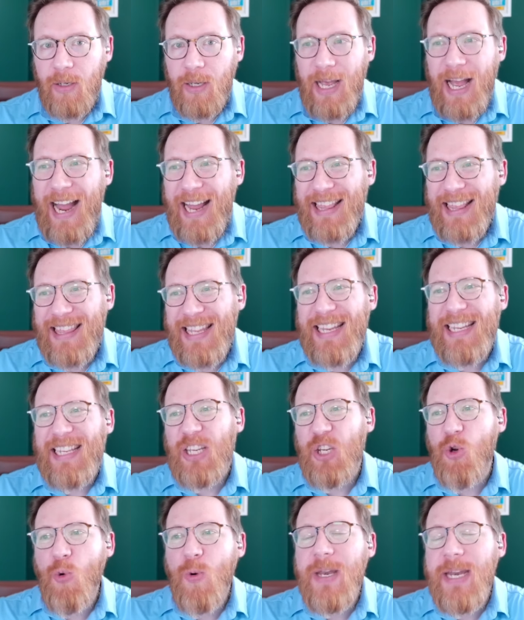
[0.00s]
I think
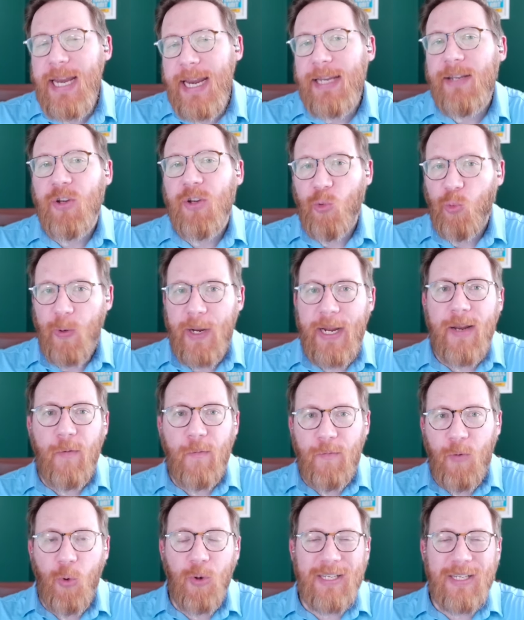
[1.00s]
you need to
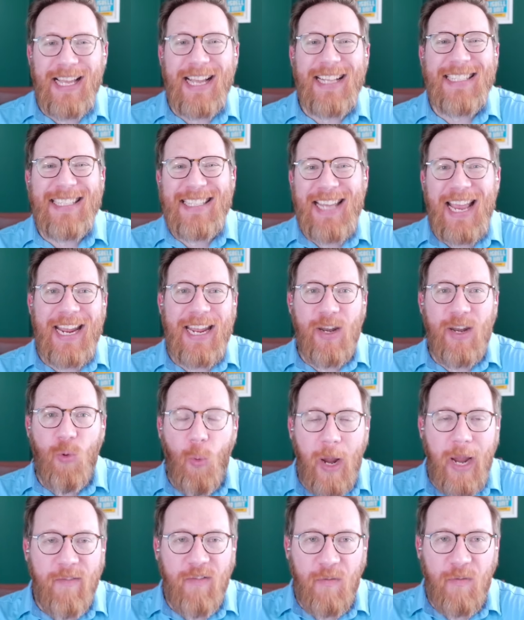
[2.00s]
reinforce that second
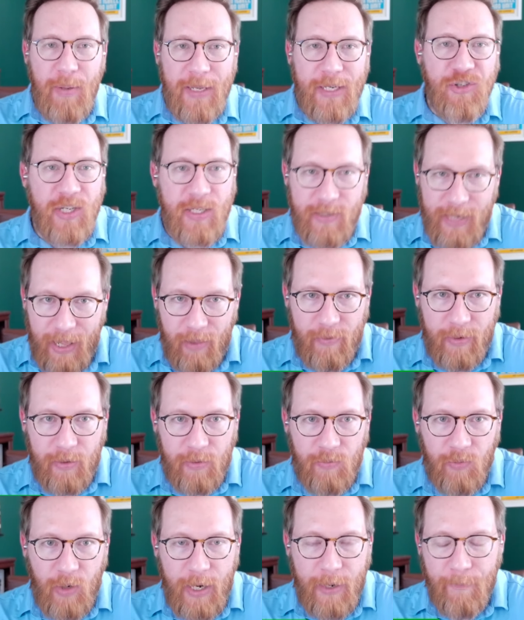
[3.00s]
wave of pitching talent,
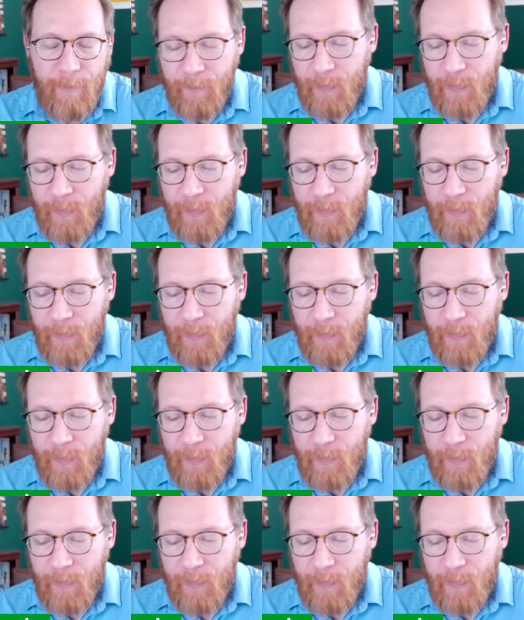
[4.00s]
right?